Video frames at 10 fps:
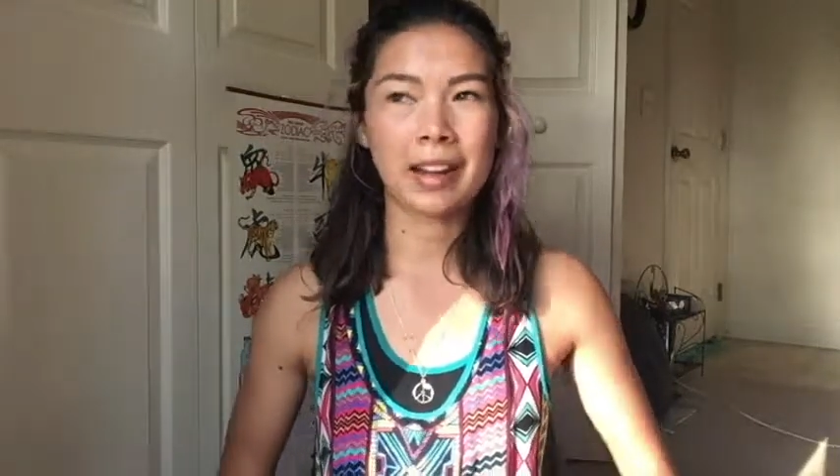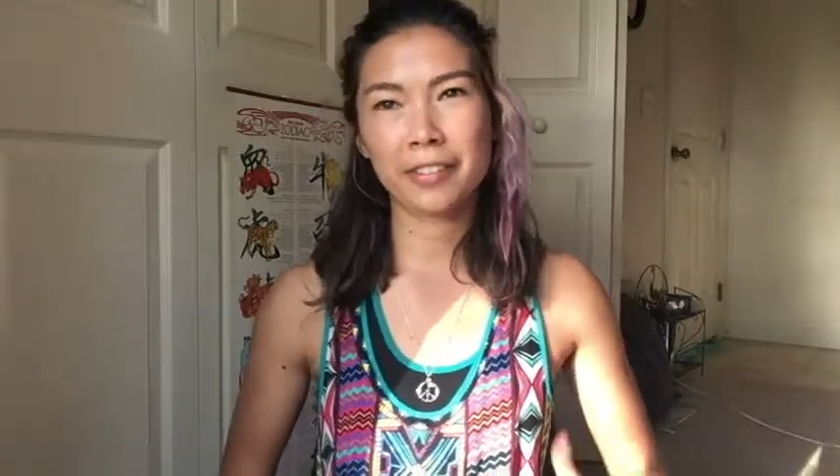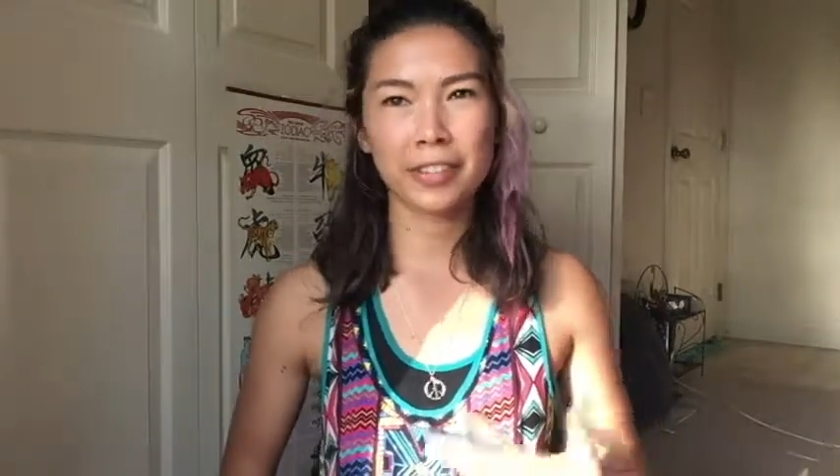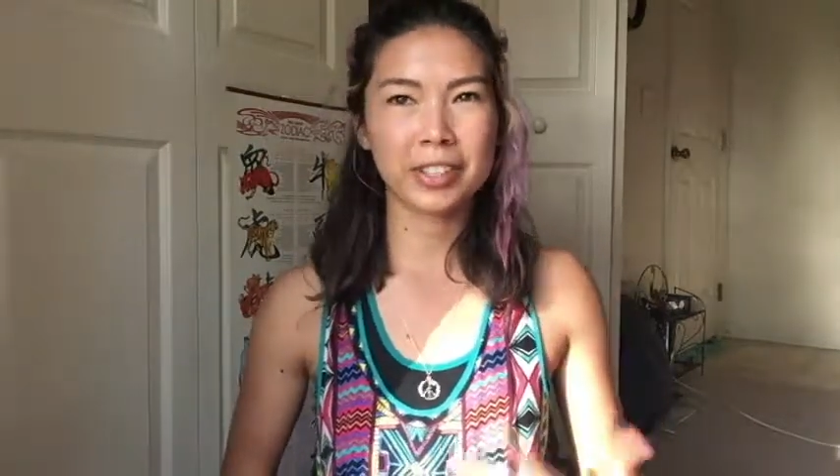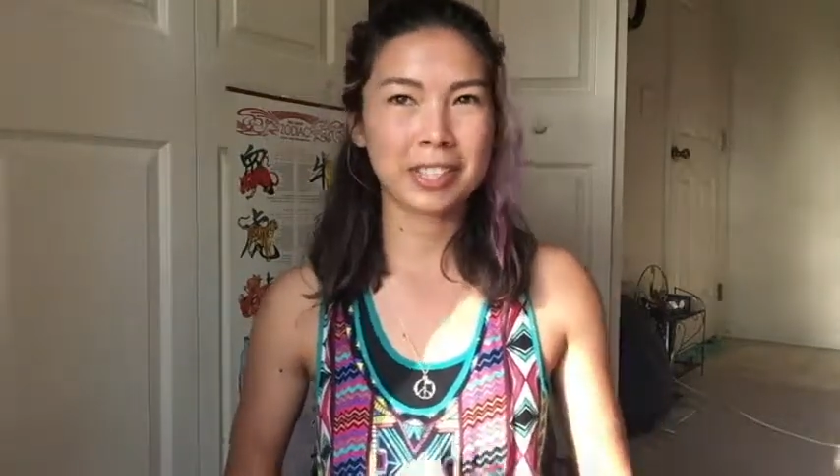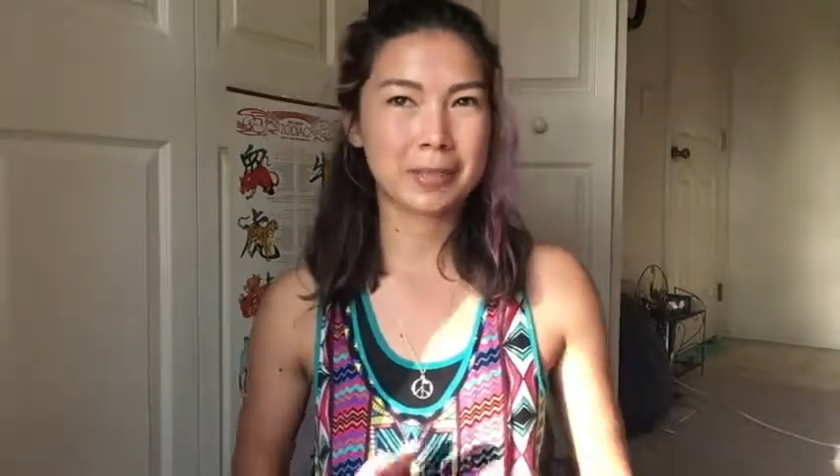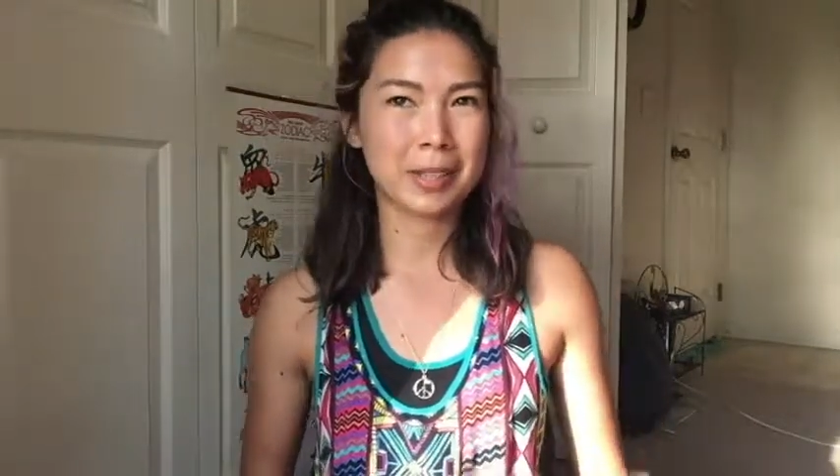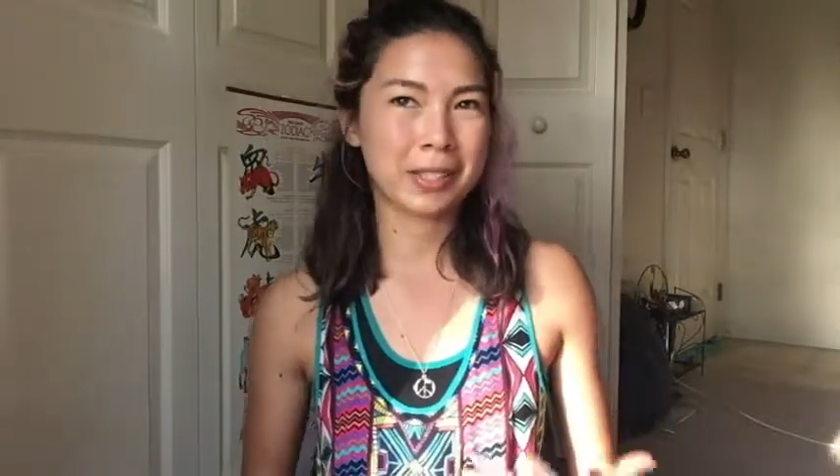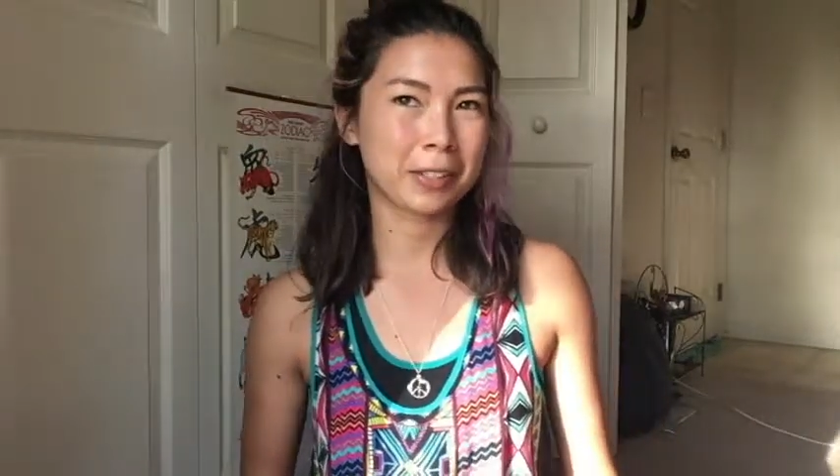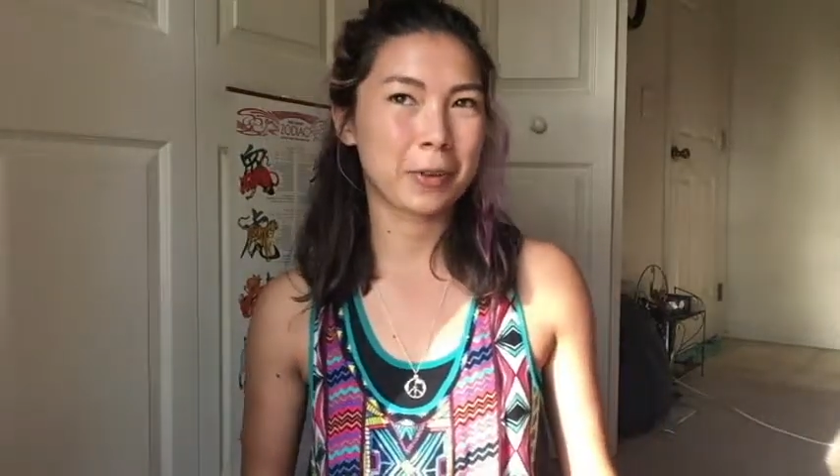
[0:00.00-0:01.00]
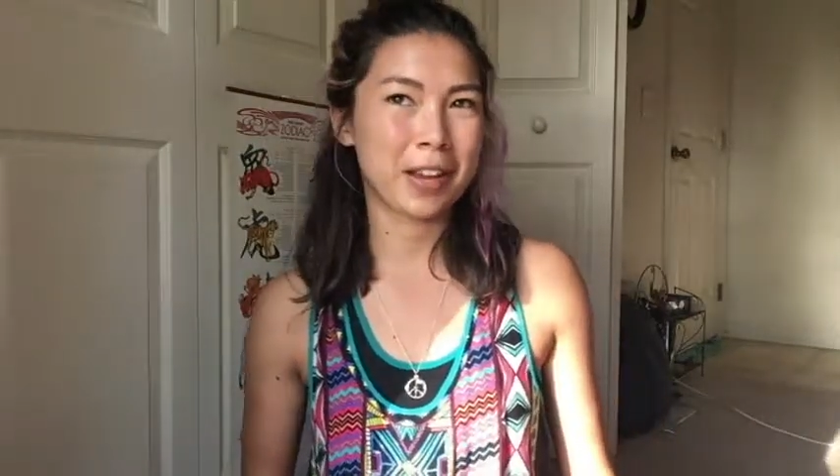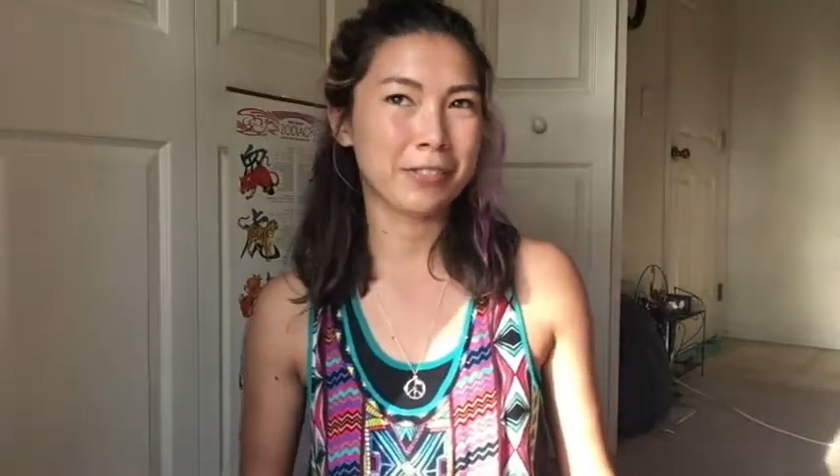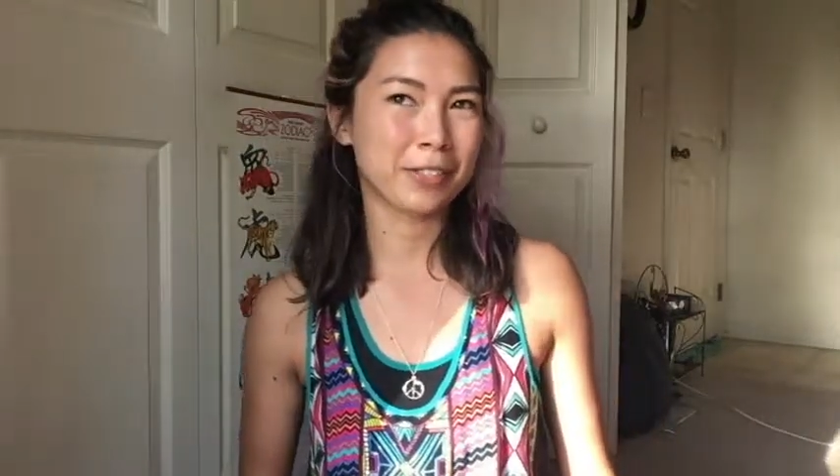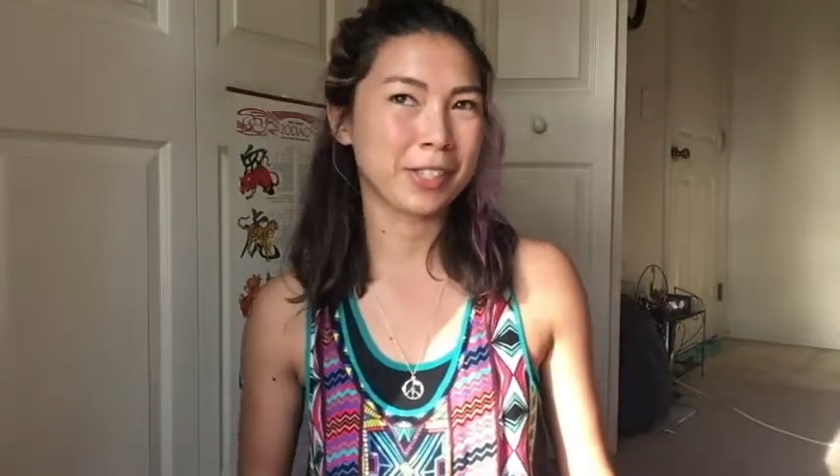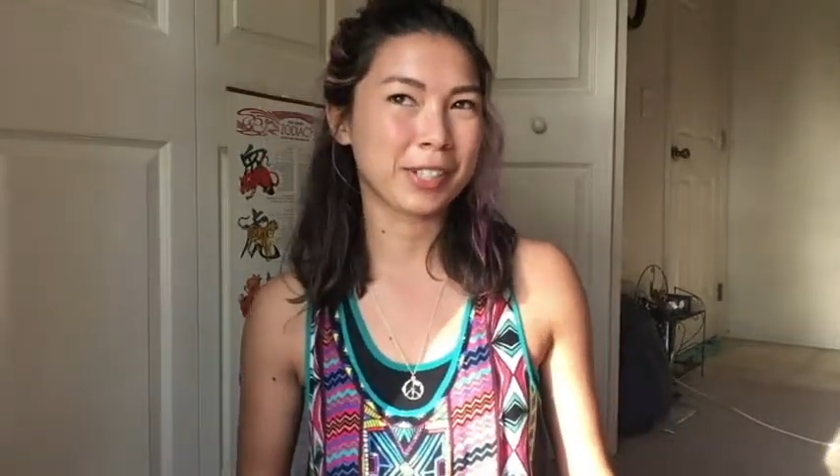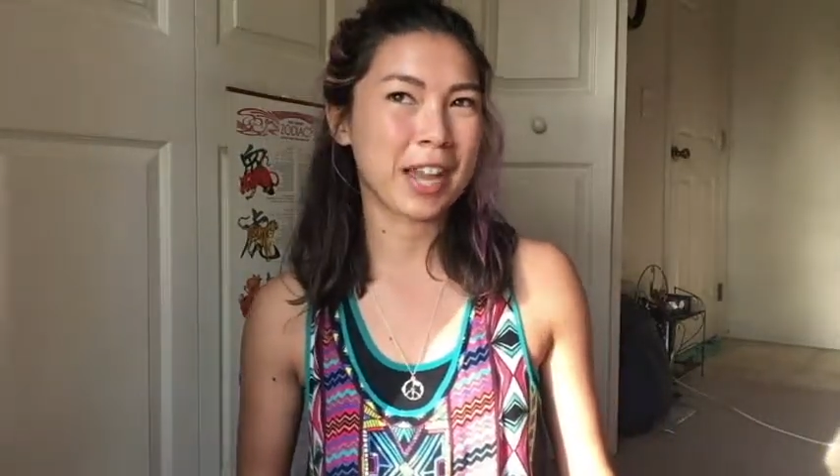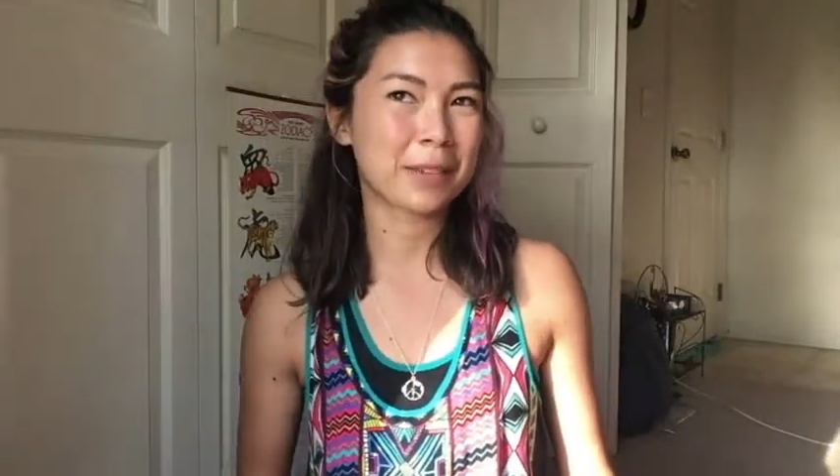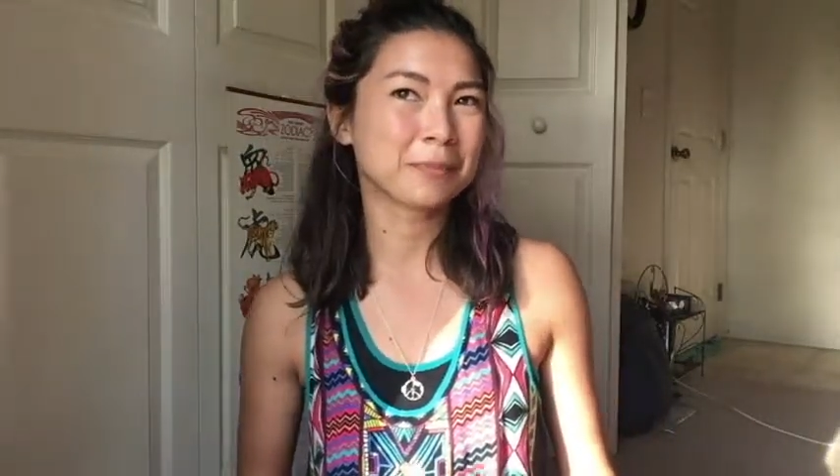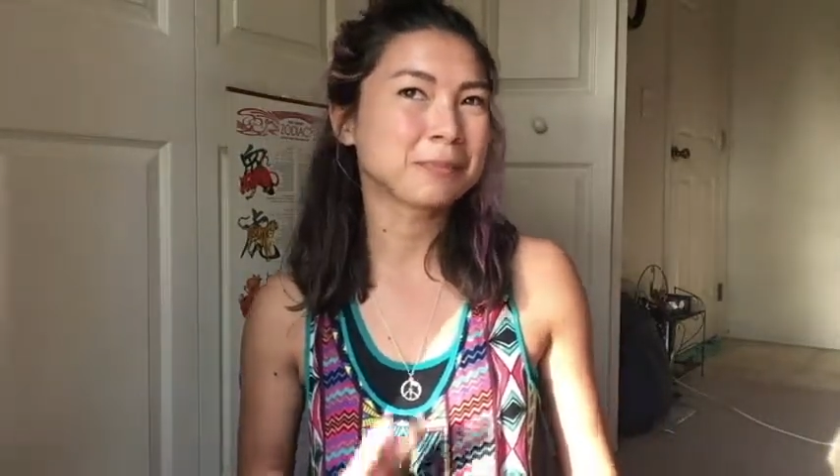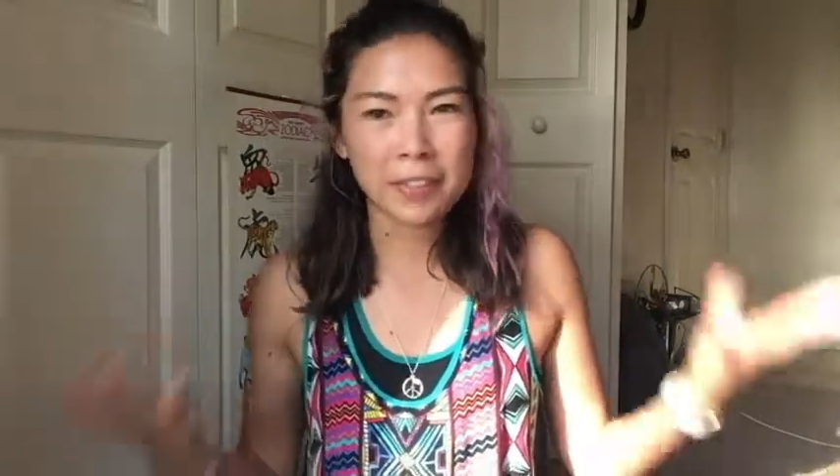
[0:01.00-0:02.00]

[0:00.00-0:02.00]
I feel like that's basically why I'm feeling sad.